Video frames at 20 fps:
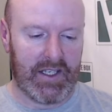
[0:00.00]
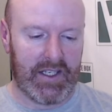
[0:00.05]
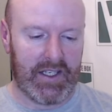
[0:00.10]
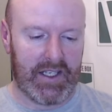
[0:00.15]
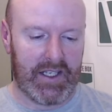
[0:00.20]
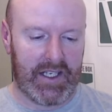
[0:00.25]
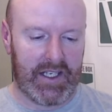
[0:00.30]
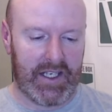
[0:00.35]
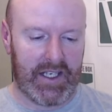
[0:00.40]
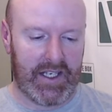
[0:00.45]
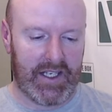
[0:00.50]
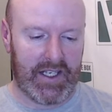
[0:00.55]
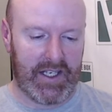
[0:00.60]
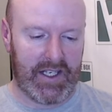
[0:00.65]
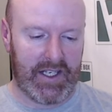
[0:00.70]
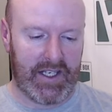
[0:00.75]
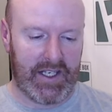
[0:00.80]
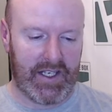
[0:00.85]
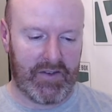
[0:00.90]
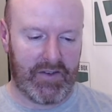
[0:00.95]

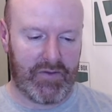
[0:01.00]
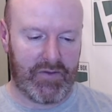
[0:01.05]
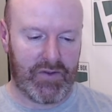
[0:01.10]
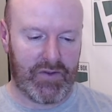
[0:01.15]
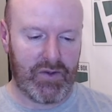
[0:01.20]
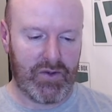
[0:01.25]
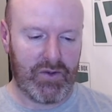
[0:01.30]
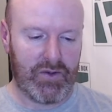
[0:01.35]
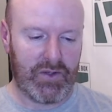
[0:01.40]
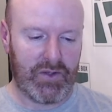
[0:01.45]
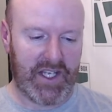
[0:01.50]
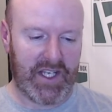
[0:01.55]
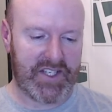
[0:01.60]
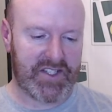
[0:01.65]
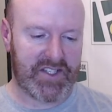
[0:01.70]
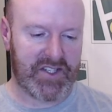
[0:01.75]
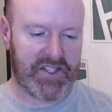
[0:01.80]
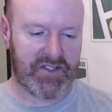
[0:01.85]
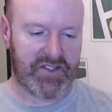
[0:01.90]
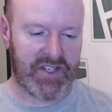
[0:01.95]
A few less
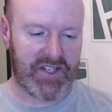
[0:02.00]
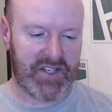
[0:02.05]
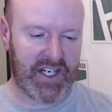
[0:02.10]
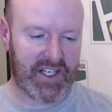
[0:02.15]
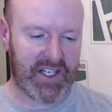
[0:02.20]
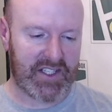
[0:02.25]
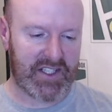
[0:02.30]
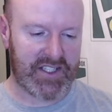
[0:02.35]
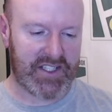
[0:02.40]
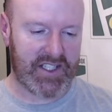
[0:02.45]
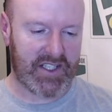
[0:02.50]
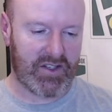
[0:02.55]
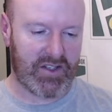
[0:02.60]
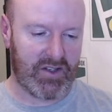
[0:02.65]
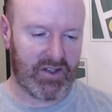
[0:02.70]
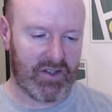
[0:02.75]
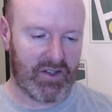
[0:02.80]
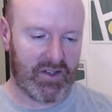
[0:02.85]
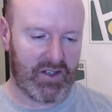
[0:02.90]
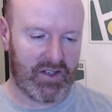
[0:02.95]
distracting
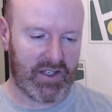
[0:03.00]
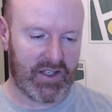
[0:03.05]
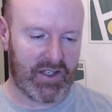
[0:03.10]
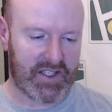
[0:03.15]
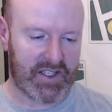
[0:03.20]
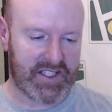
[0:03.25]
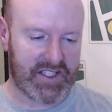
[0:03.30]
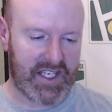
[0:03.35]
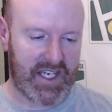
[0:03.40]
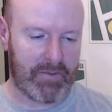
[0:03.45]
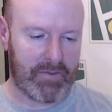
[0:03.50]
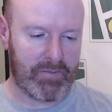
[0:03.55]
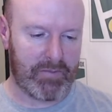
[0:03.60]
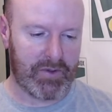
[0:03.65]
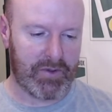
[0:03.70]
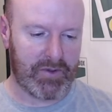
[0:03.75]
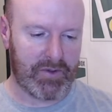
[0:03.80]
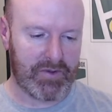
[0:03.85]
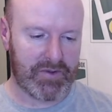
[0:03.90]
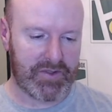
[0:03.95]

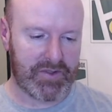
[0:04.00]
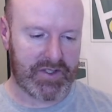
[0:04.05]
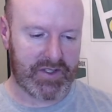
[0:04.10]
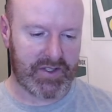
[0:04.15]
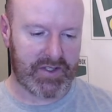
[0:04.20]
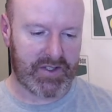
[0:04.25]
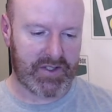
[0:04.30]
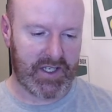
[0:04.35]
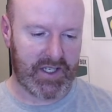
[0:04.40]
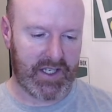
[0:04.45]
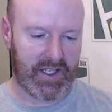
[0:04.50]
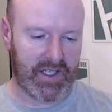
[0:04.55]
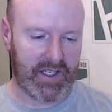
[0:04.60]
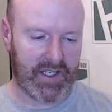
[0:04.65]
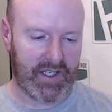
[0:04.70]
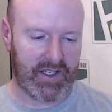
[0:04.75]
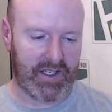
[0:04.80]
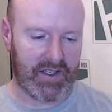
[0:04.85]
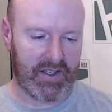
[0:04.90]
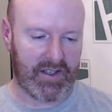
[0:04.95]
examples.
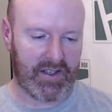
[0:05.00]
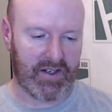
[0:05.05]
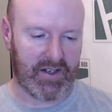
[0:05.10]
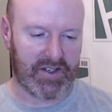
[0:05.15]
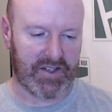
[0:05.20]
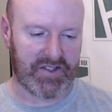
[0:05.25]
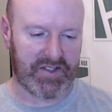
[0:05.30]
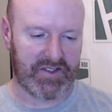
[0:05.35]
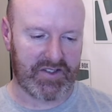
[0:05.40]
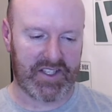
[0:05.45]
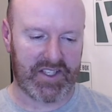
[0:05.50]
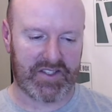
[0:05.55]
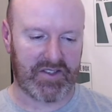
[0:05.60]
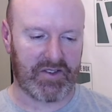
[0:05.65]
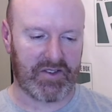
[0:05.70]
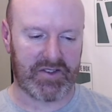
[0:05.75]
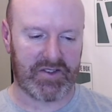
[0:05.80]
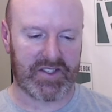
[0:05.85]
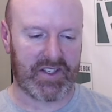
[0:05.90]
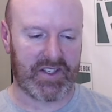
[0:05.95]
So that's
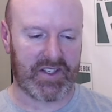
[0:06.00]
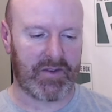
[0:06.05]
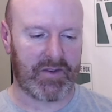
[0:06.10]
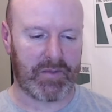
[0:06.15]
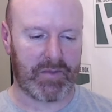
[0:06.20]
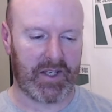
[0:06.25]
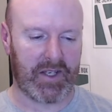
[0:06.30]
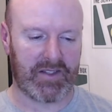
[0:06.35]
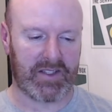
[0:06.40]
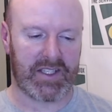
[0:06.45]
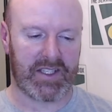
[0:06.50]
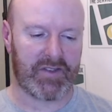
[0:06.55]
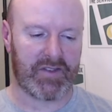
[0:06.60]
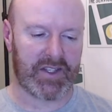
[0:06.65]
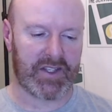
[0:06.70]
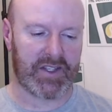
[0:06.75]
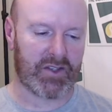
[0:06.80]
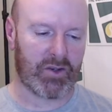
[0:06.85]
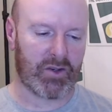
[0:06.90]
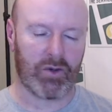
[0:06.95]
all stuff about
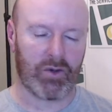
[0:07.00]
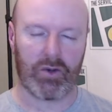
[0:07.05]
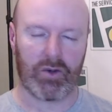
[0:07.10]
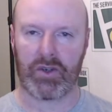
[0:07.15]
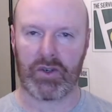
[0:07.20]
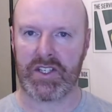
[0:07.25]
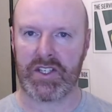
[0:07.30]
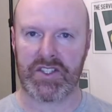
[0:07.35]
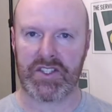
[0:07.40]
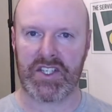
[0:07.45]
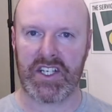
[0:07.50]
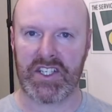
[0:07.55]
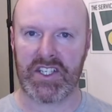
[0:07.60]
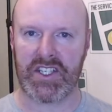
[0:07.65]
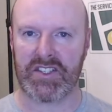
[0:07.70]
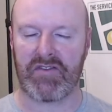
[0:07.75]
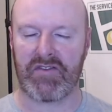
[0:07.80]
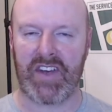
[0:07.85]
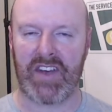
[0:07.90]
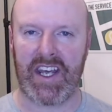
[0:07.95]
leaving the court at
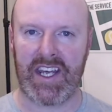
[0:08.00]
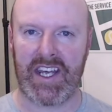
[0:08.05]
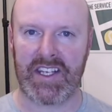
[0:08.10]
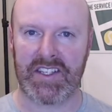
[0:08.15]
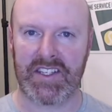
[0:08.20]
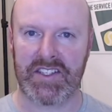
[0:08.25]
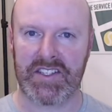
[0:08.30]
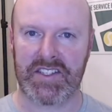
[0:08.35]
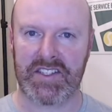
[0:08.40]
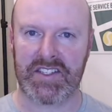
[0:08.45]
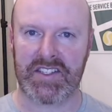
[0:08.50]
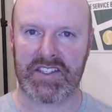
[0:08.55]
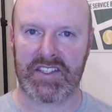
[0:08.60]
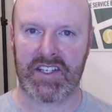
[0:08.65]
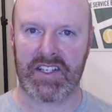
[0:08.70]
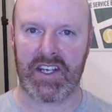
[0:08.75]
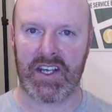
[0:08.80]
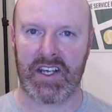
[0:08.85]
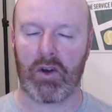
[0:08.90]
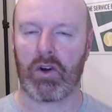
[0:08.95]
change of ends,
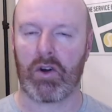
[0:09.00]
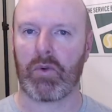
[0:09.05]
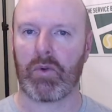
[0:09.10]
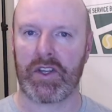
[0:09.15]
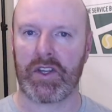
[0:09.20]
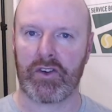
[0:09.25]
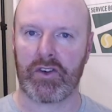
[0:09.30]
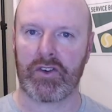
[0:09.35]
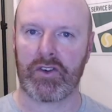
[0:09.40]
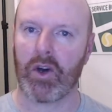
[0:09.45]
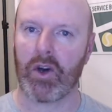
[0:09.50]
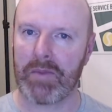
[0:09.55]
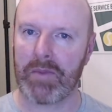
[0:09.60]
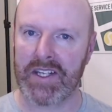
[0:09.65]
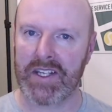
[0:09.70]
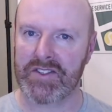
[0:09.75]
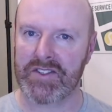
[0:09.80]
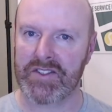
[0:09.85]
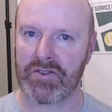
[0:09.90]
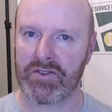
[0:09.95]
or when they're not
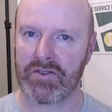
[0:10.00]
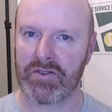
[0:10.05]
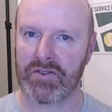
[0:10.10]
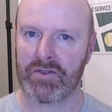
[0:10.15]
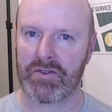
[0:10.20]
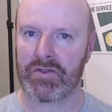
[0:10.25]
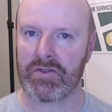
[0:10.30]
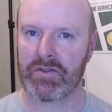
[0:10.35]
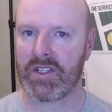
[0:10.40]
meant to